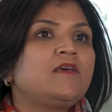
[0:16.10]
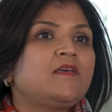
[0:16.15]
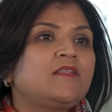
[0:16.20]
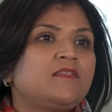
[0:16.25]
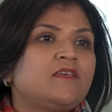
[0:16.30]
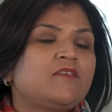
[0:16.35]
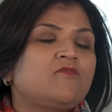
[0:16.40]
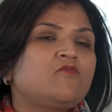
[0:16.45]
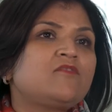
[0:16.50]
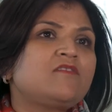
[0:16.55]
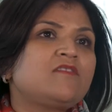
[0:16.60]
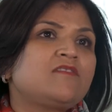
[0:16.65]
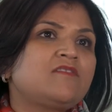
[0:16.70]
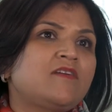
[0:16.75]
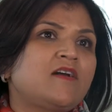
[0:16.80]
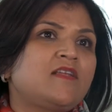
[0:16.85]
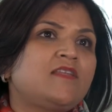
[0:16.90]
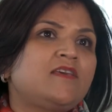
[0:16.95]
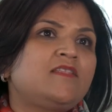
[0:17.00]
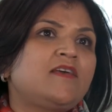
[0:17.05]
This was a
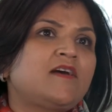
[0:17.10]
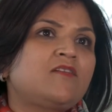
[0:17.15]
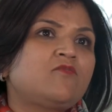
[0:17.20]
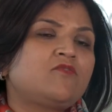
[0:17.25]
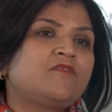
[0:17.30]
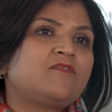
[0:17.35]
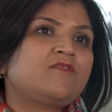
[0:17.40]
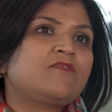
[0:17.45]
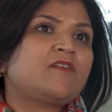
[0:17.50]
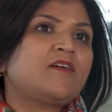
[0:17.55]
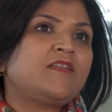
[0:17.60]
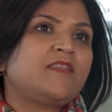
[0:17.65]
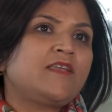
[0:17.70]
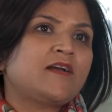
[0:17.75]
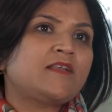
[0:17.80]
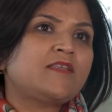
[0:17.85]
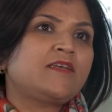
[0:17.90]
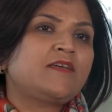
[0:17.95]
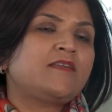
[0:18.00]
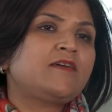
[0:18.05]
study that was
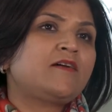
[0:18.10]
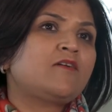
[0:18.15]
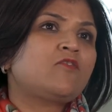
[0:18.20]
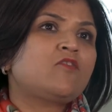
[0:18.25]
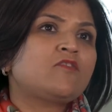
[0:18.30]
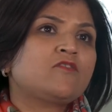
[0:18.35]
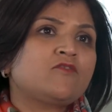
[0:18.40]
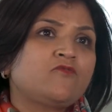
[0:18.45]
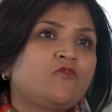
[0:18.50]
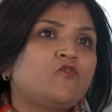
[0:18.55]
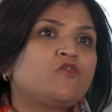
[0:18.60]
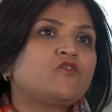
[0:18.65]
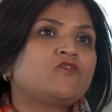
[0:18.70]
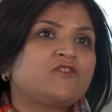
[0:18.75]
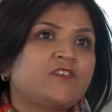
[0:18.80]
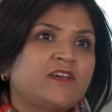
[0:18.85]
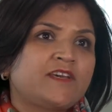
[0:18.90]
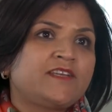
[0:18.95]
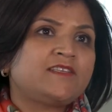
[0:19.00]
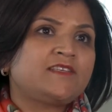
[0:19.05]
conducted across four
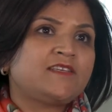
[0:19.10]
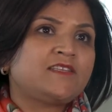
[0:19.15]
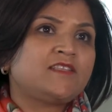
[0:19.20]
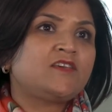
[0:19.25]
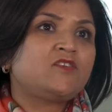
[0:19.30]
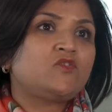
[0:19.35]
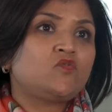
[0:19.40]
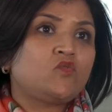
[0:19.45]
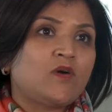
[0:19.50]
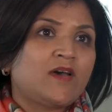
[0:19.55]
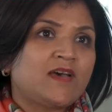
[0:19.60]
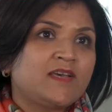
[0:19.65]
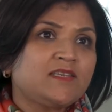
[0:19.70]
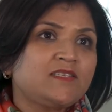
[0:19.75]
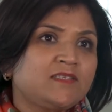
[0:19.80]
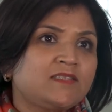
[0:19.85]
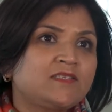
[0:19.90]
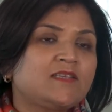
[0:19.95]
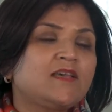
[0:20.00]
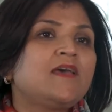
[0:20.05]
sites in the
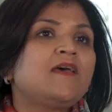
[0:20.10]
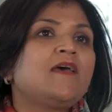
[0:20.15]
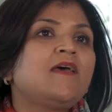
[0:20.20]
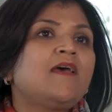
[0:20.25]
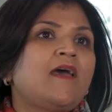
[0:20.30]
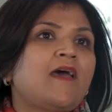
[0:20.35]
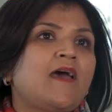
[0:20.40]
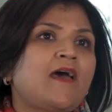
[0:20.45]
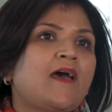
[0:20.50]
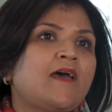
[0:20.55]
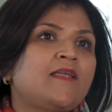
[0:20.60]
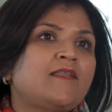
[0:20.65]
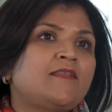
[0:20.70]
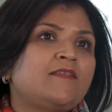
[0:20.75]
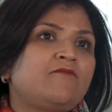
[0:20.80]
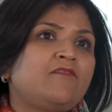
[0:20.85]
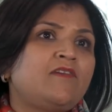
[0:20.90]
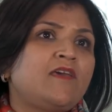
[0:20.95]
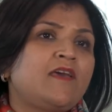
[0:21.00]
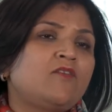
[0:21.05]
US
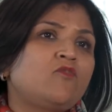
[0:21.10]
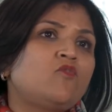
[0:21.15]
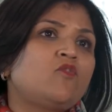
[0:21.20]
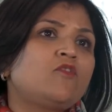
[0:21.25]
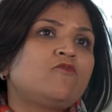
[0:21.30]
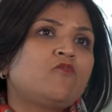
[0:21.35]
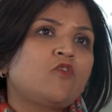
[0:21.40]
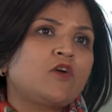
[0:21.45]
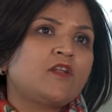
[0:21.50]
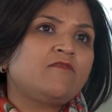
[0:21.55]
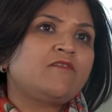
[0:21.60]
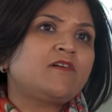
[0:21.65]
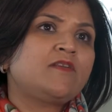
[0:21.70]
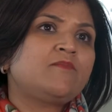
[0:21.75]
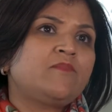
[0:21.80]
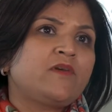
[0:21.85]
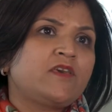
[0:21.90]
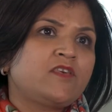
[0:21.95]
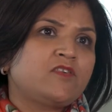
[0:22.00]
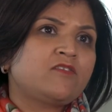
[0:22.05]
and we enrolled 41
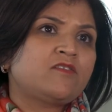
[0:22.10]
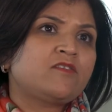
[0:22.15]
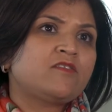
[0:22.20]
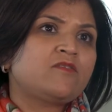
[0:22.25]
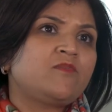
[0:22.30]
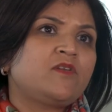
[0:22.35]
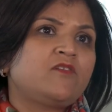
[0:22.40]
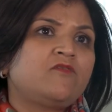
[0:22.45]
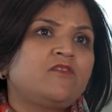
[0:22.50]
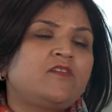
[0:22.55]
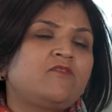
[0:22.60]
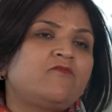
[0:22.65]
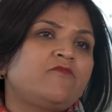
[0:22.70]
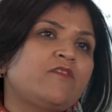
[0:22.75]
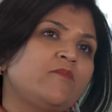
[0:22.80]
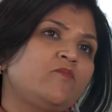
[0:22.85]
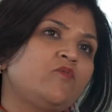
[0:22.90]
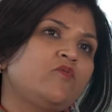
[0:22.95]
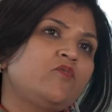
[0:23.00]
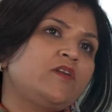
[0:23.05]
patients between
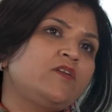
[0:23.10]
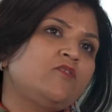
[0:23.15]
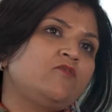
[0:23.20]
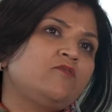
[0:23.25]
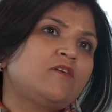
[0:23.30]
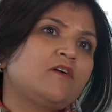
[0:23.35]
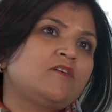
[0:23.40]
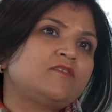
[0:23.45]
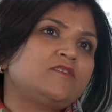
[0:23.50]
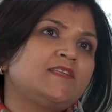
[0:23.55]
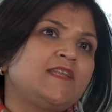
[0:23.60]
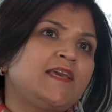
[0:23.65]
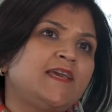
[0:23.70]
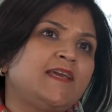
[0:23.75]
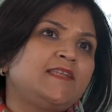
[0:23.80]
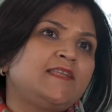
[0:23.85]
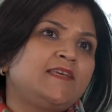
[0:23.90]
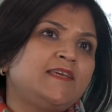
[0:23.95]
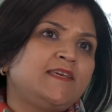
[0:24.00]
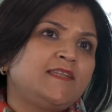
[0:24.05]
February
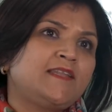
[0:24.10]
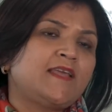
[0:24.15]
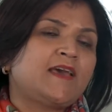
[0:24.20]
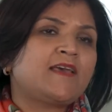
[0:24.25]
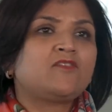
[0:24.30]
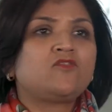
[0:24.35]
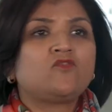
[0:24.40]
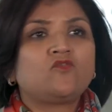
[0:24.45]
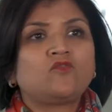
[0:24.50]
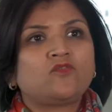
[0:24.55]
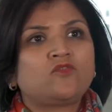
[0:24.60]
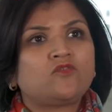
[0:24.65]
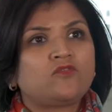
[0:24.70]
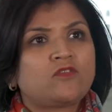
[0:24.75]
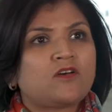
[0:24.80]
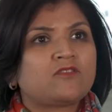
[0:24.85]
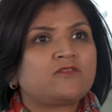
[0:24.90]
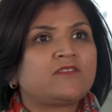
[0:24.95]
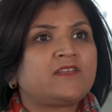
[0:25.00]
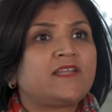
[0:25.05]
2018 and June
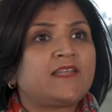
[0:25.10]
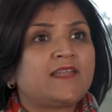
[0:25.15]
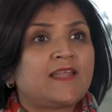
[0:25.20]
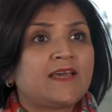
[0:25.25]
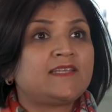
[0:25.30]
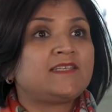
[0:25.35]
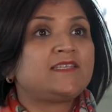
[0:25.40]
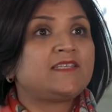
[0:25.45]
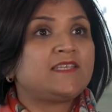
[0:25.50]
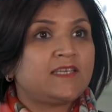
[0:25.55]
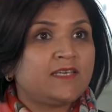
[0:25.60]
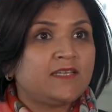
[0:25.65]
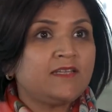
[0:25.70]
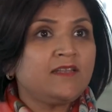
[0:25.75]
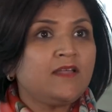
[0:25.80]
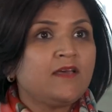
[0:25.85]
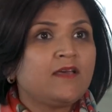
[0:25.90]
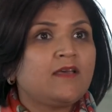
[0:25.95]
2019